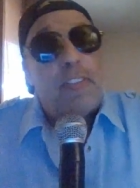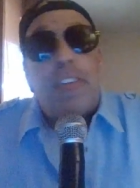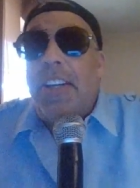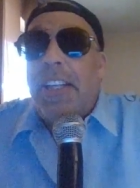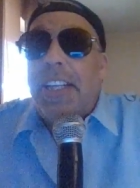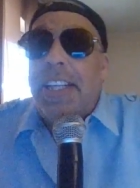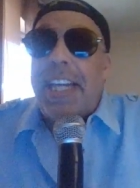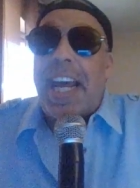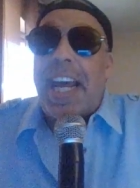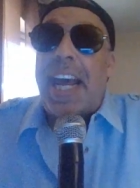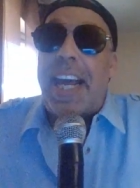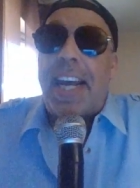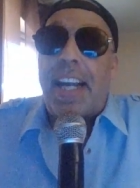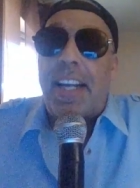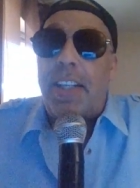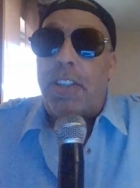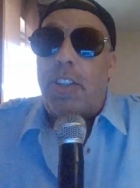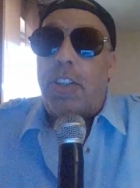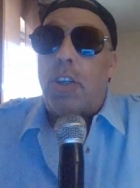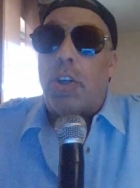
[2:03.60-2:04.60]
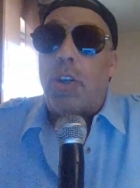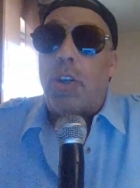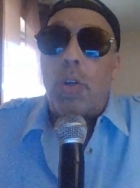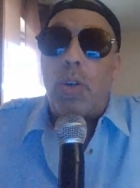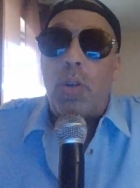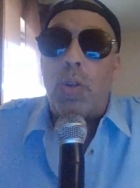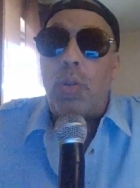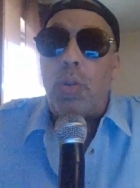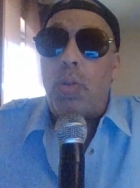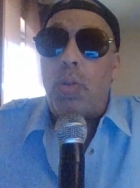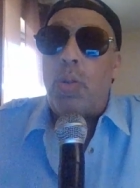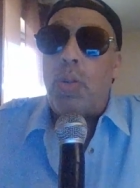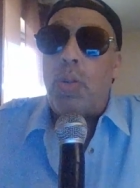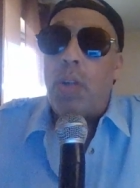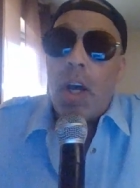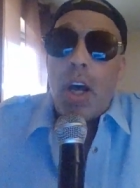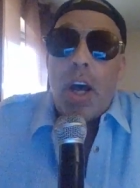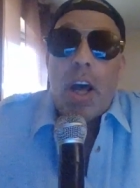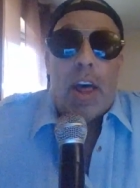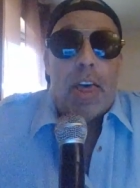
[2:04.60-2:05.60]
Fernando.
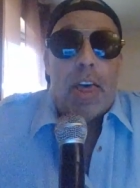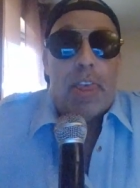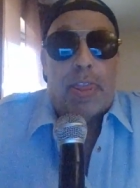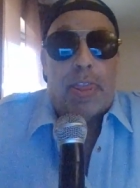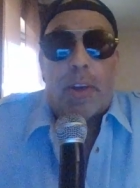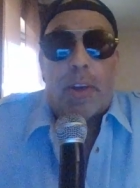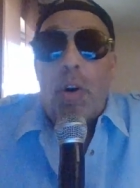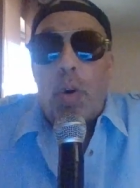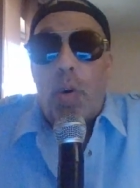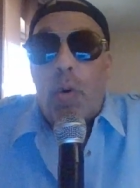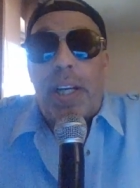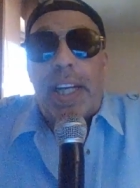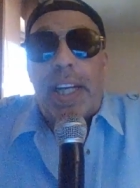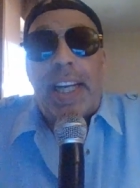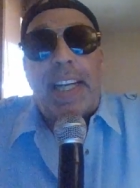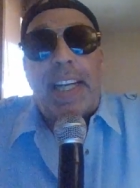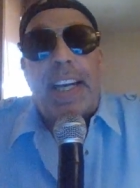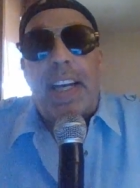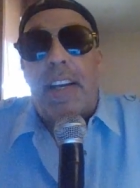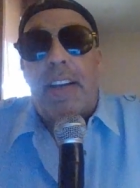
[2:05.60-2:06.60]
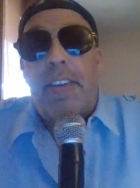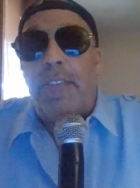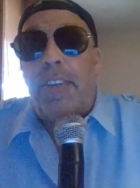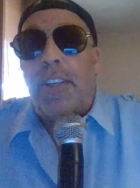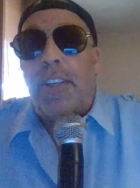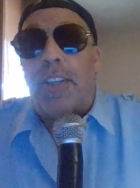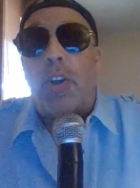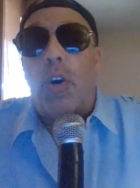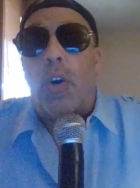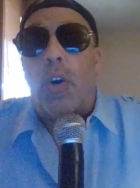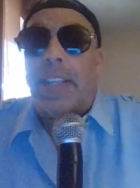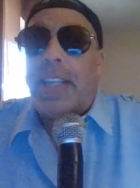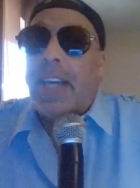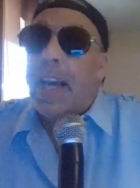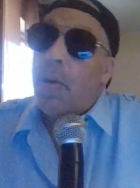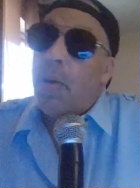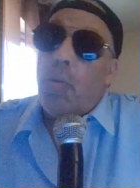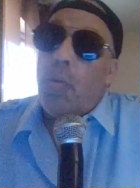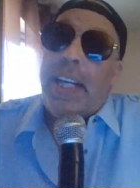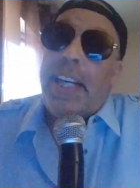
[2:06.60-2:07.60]
Though we never thought
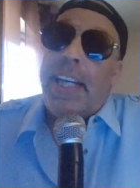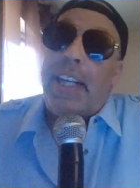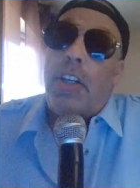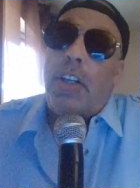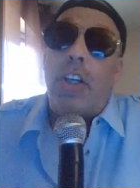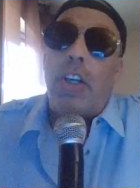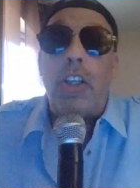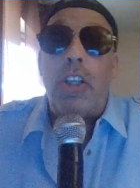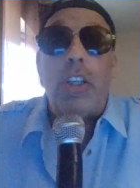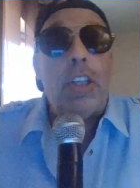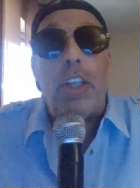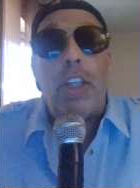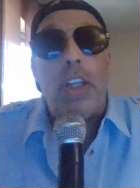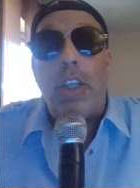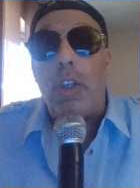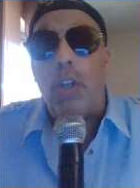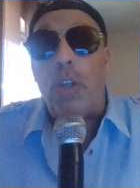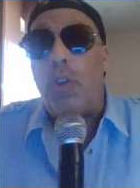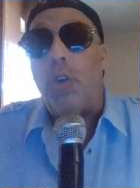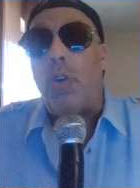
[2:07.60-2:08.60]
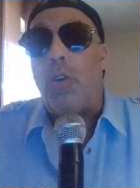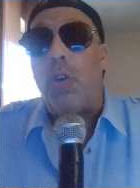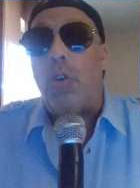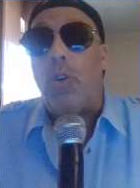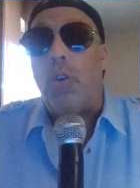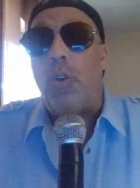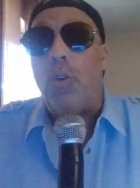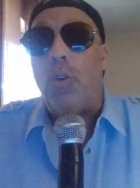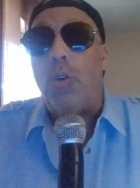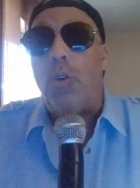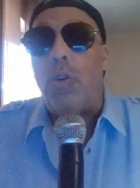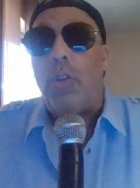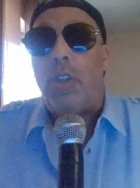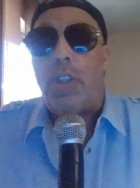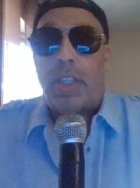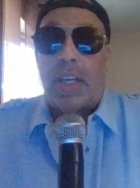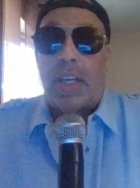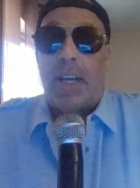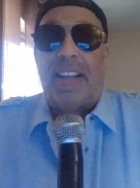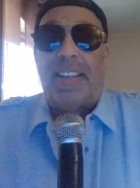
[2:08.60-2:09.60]
that we could
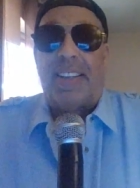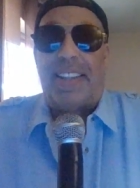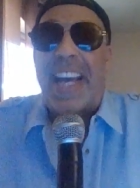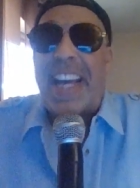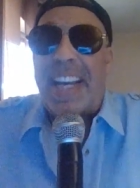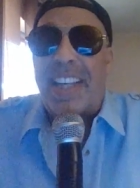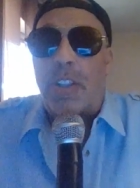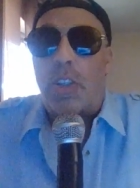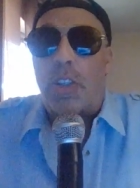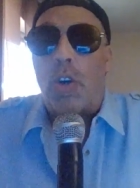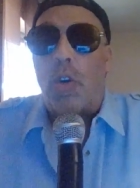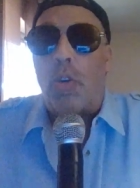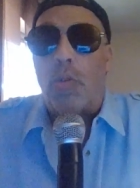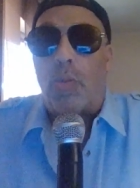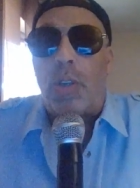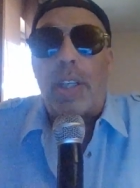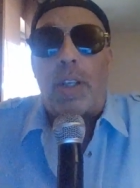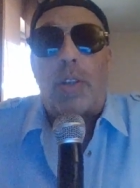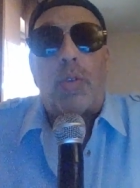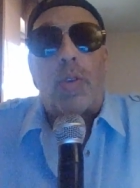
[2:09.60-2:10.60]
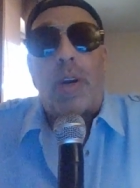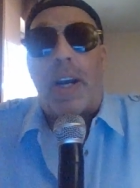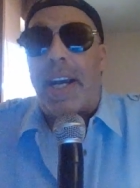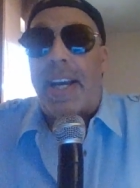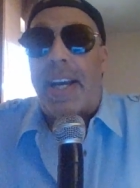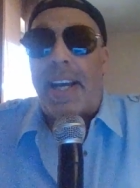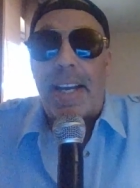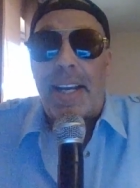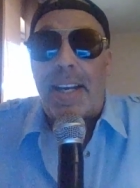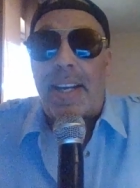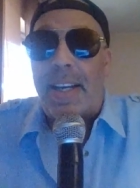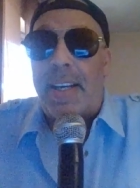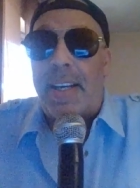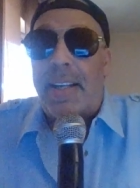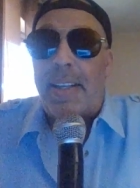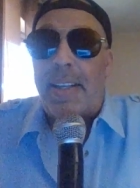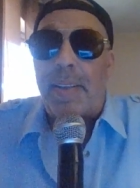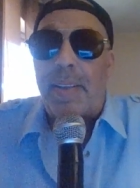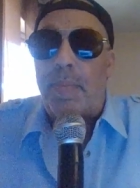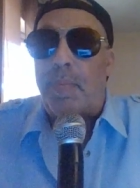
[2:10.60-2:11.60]
lose, there's no
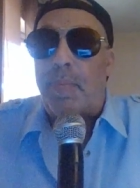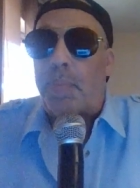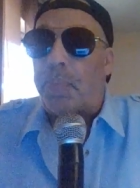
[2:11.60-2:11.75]
regret.